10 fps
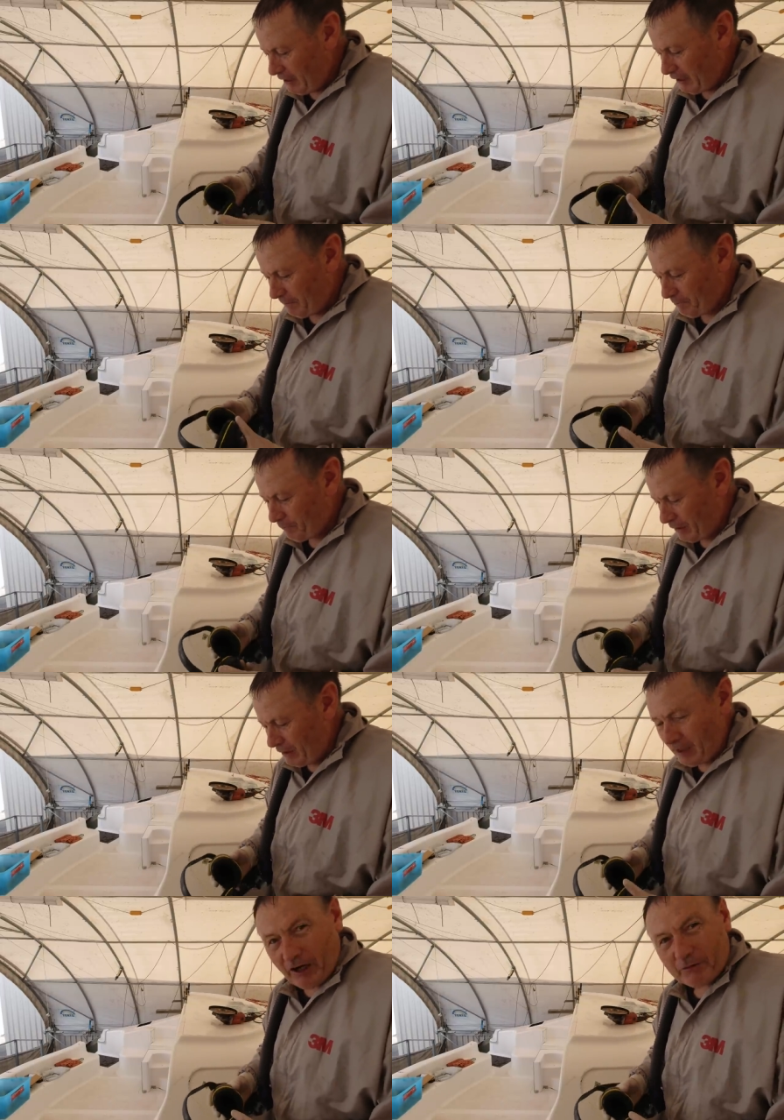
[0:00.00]
Um,
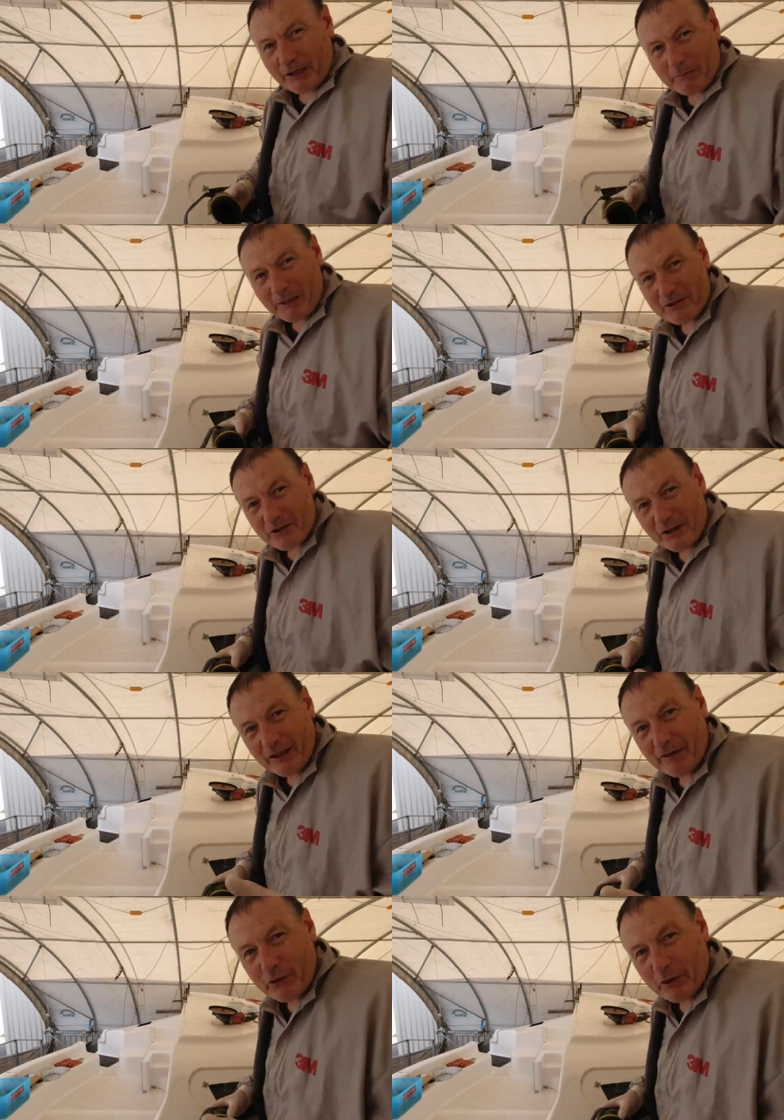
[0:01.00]
I'm going to
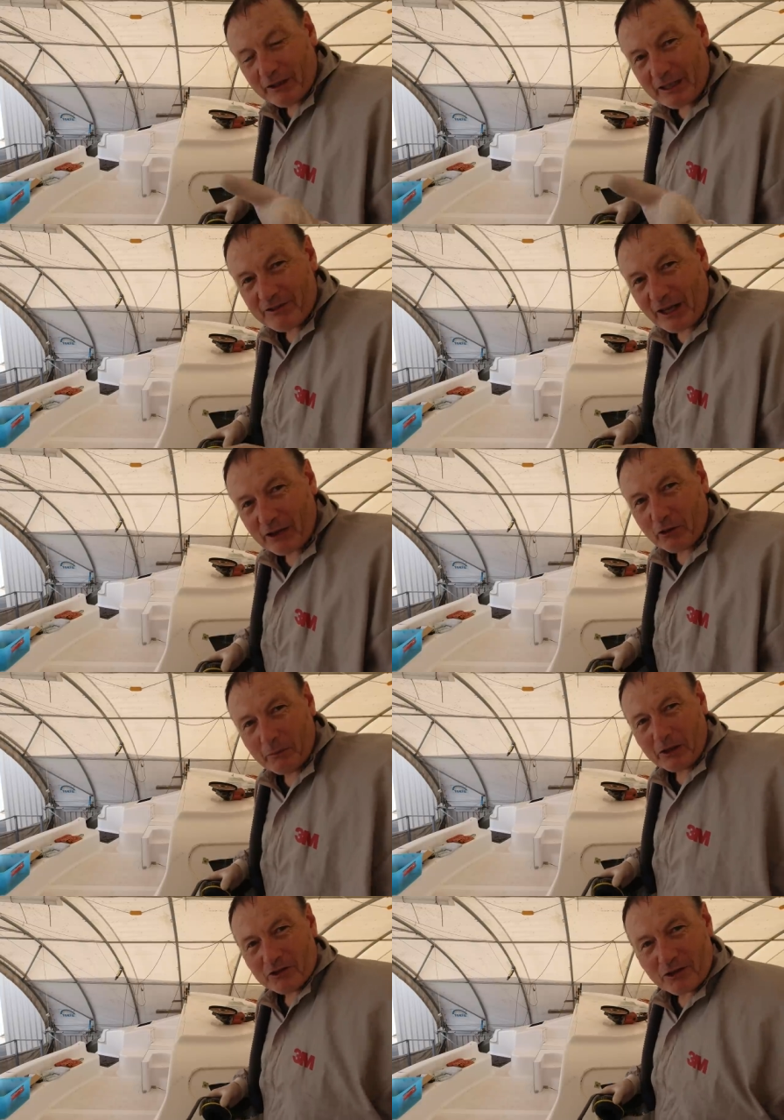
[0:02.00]
basically leave you at this
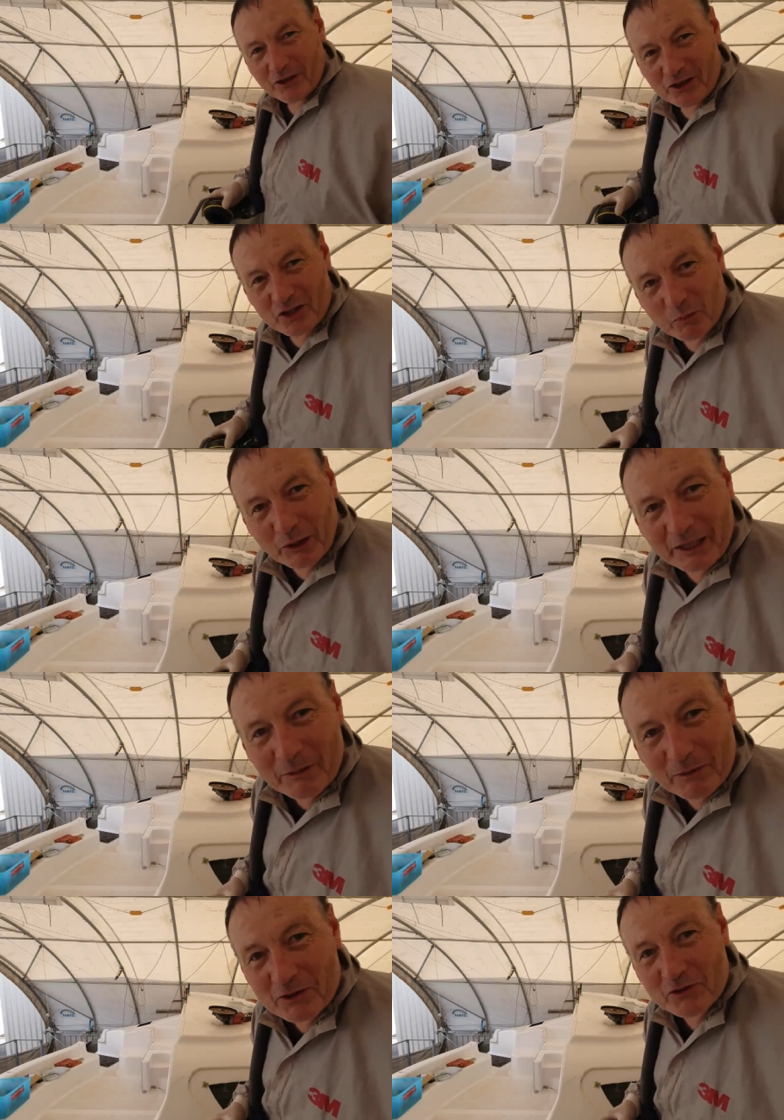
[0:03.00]
angle because I've got a split
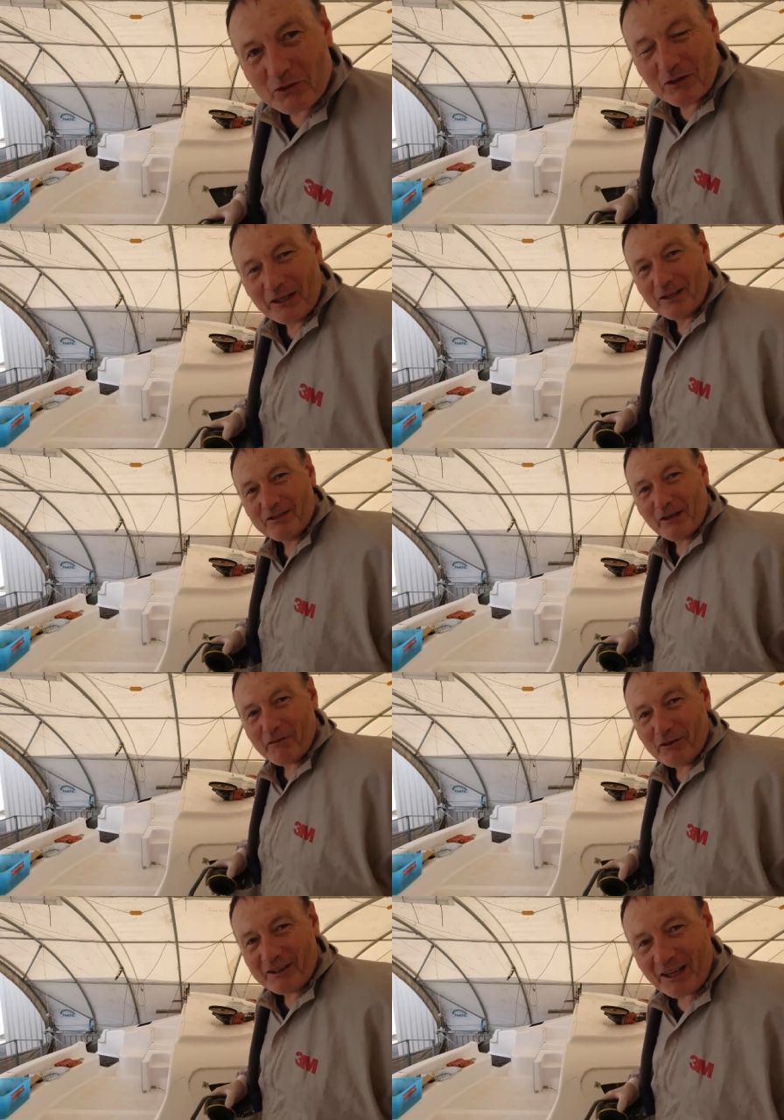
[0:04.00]
in my suit and I
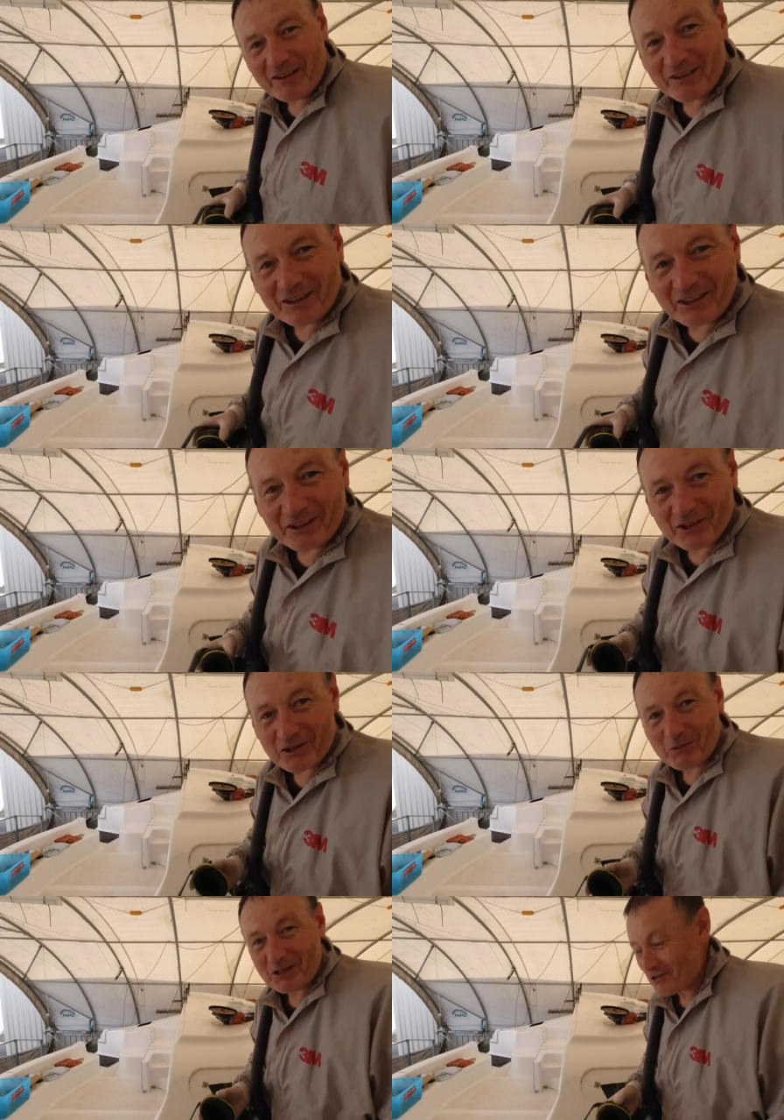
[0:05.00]
definitely don't think you
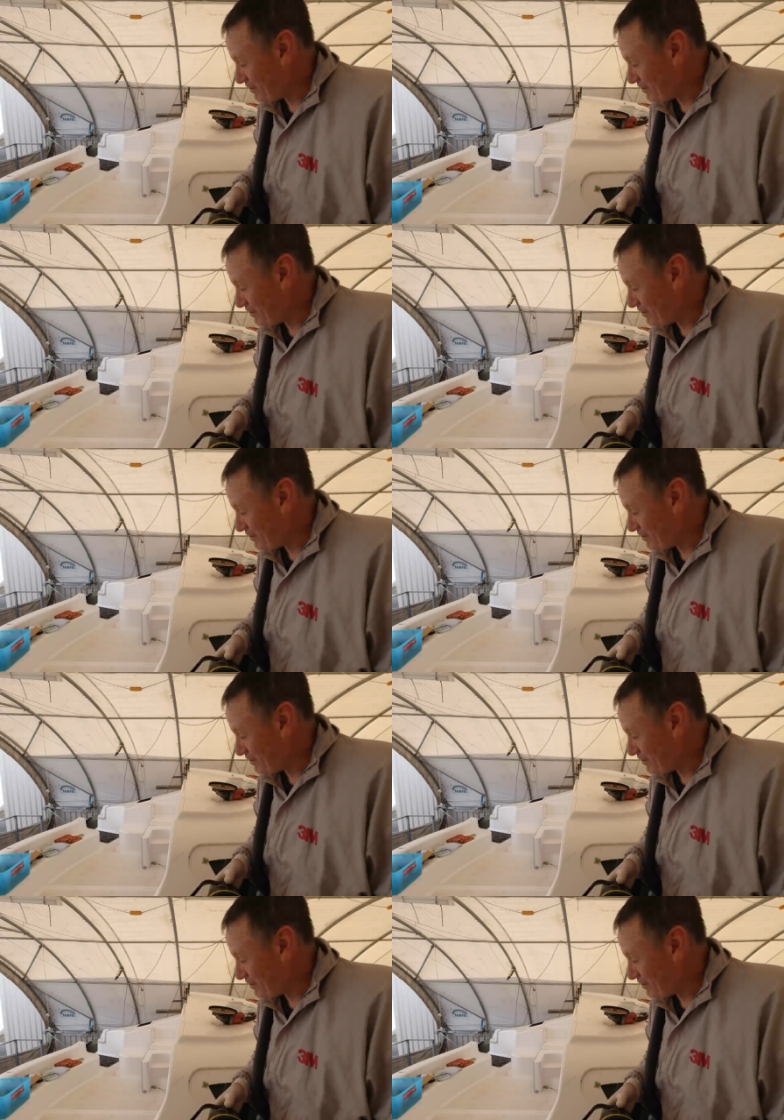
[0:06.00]
guys want